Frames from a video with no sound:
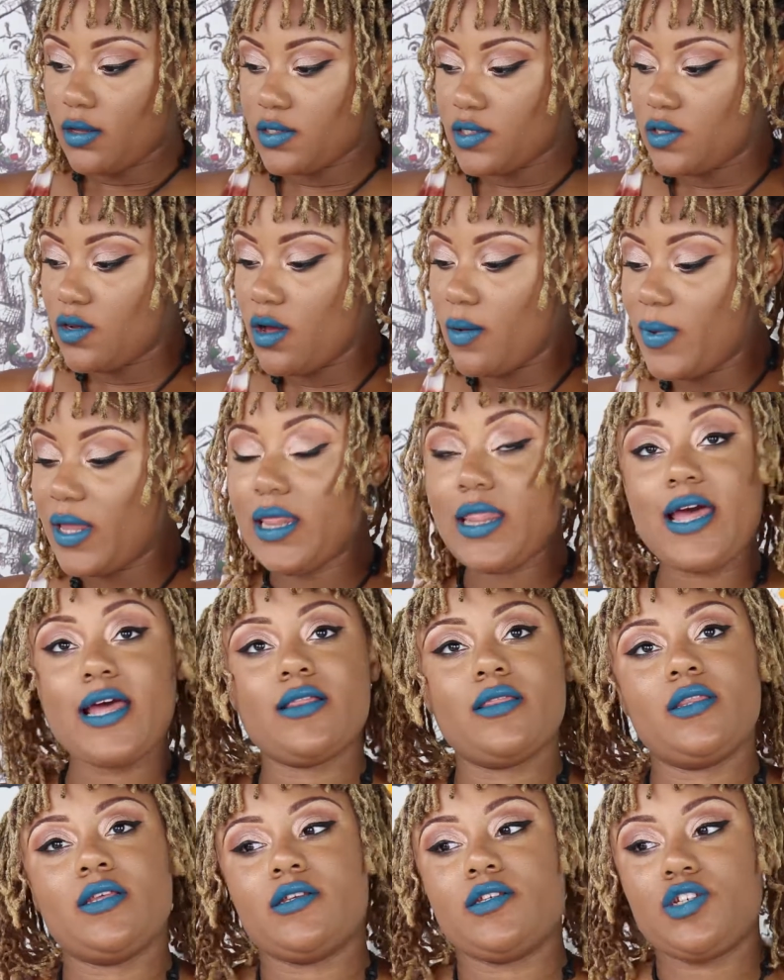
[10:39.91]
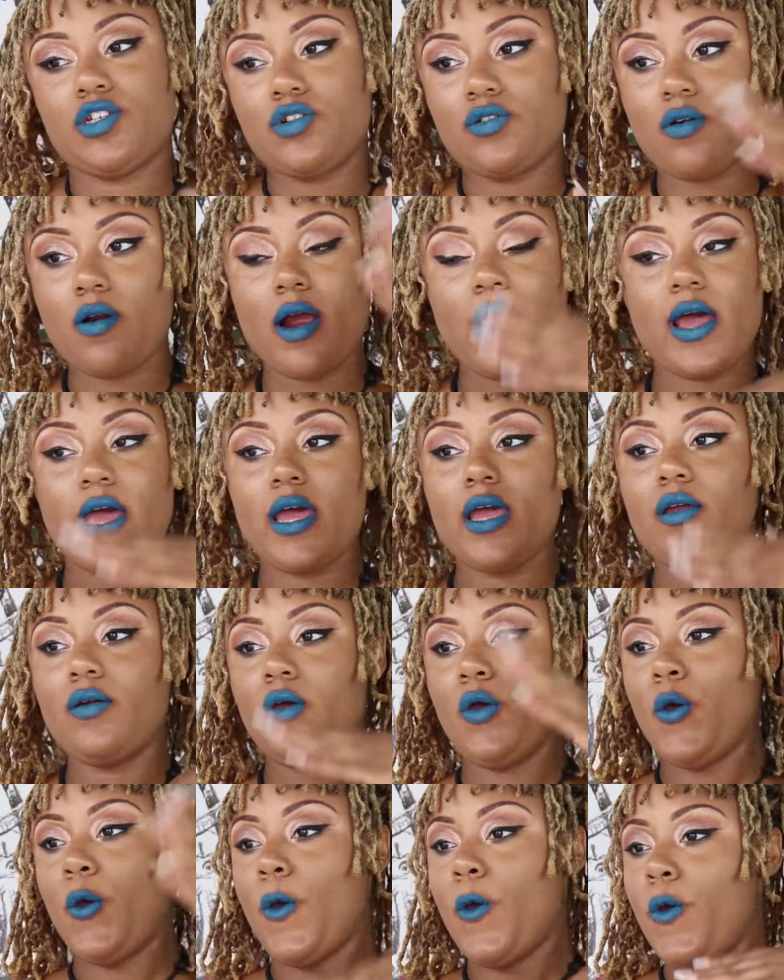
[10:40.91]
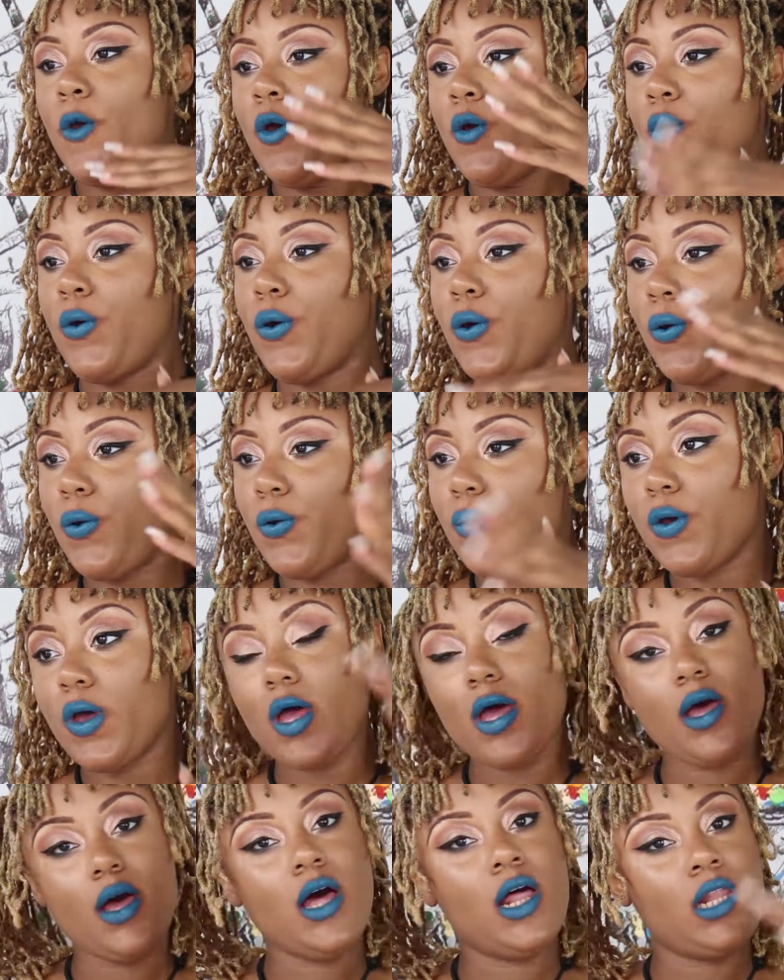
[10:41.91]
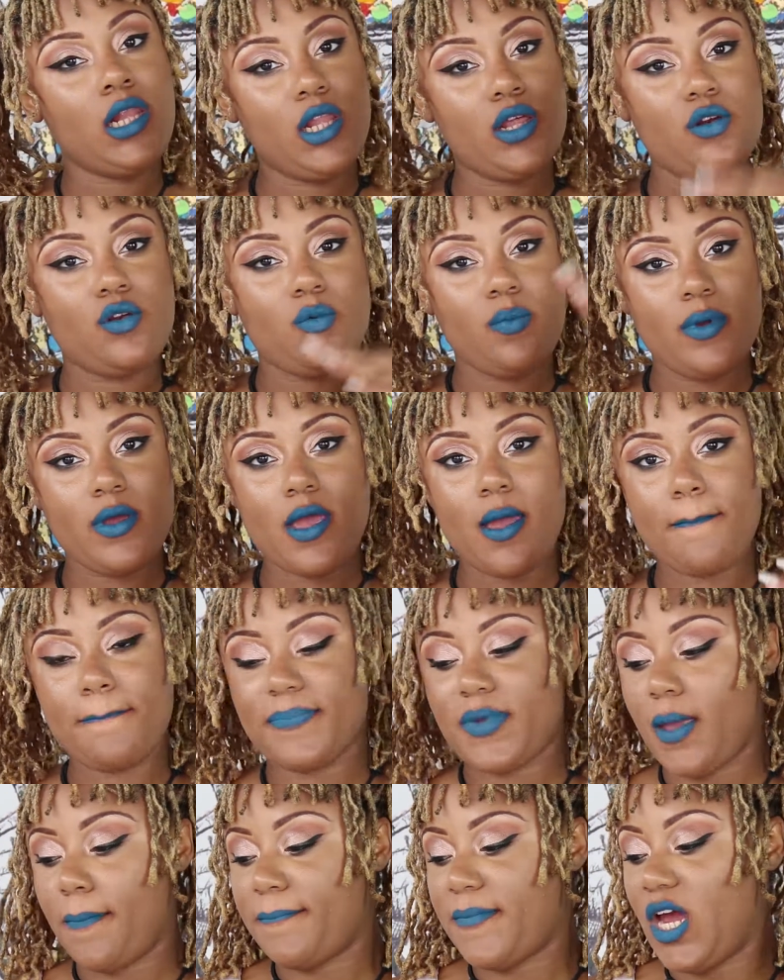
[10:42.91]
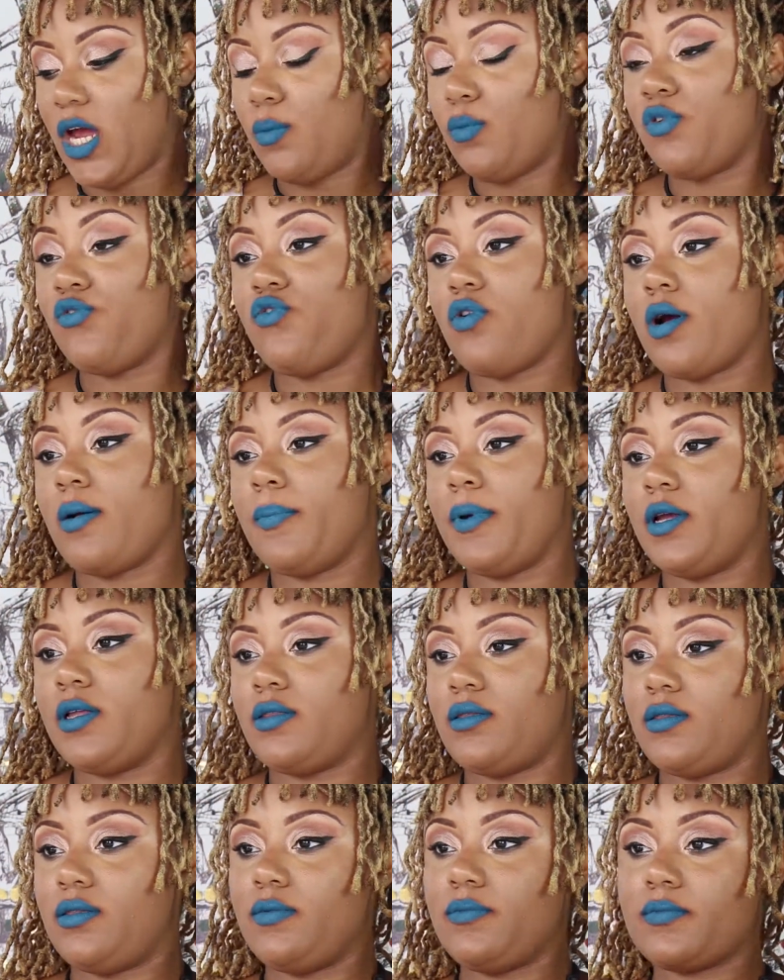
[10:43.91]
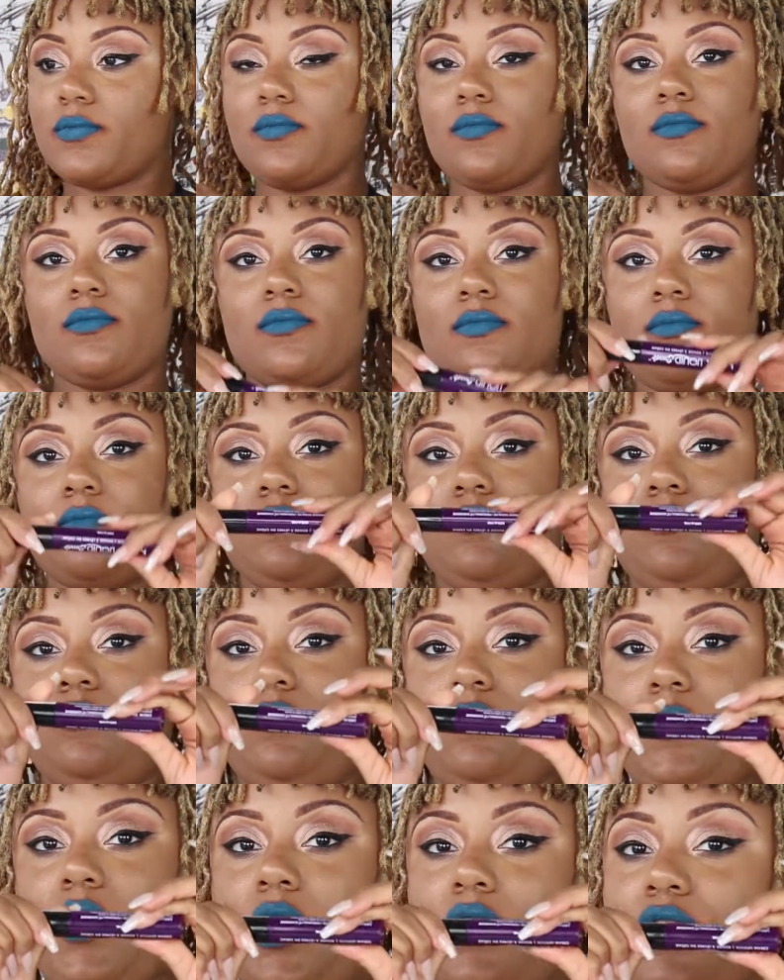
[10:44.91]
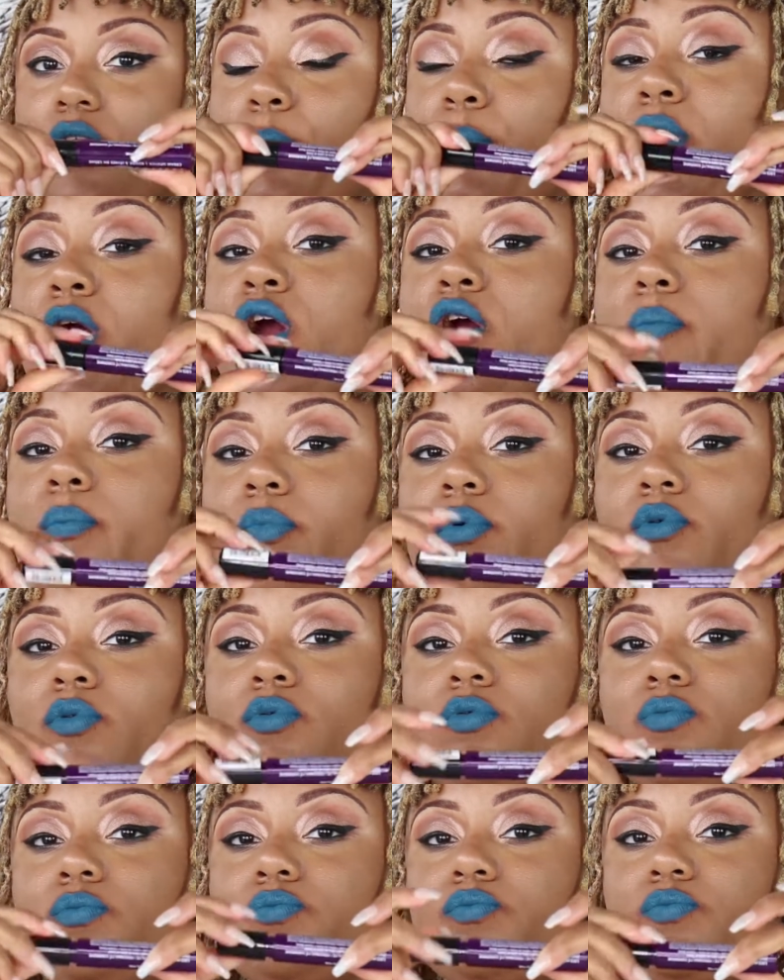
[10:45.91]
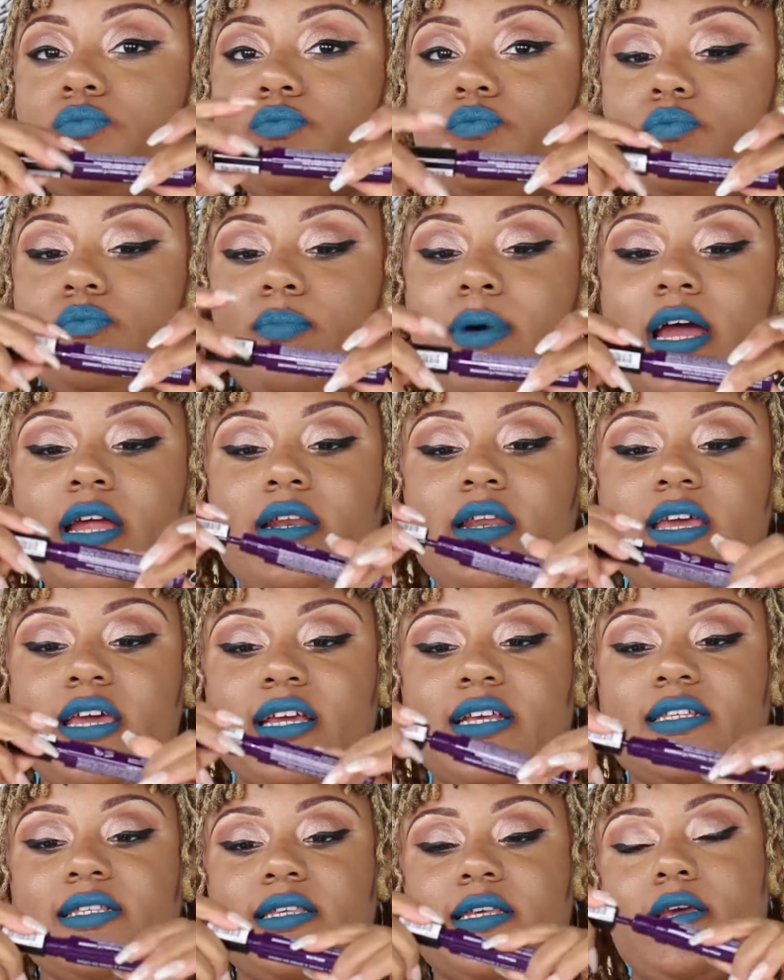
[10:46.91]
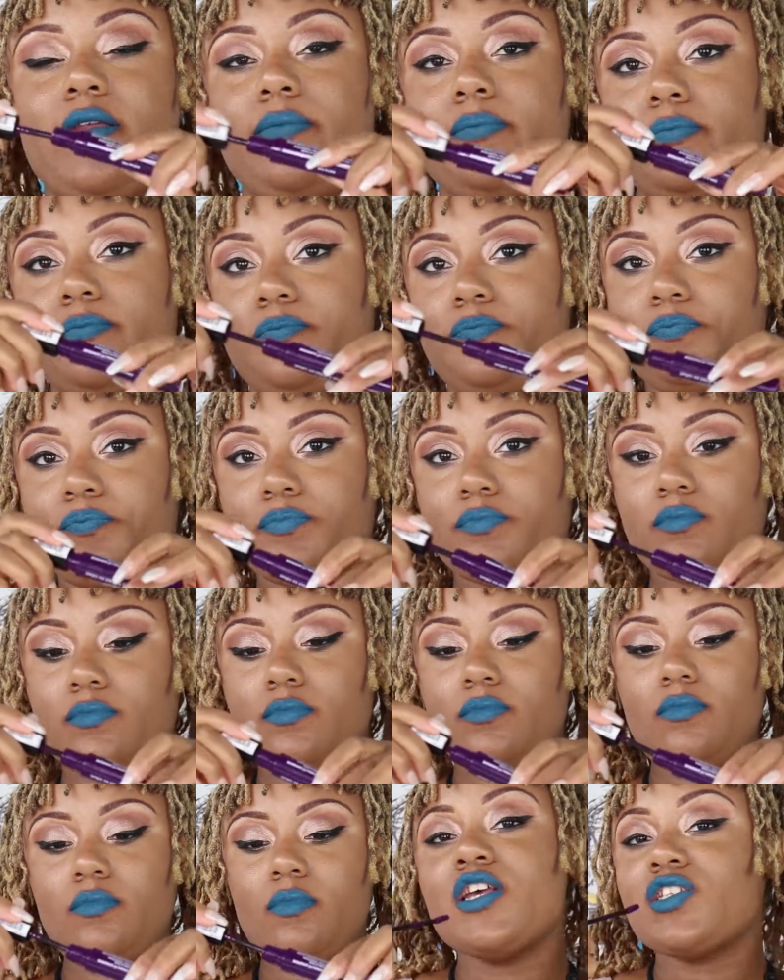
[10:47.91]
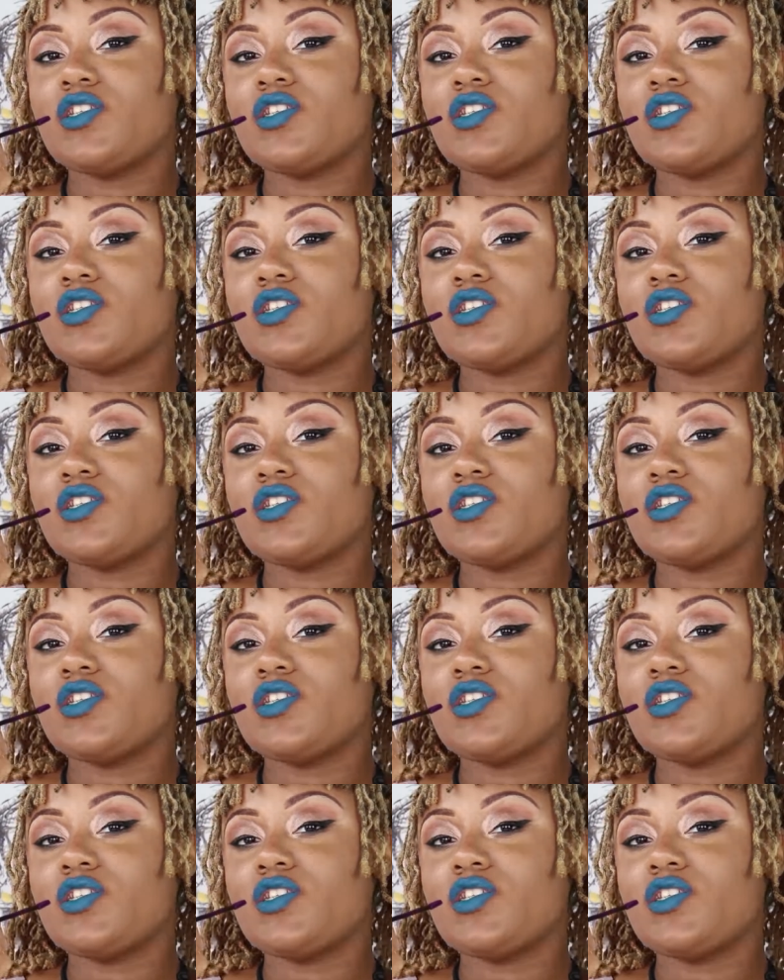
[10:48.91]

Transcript: So I'm gonna let this dry a little bit before I put the purple by NYX in.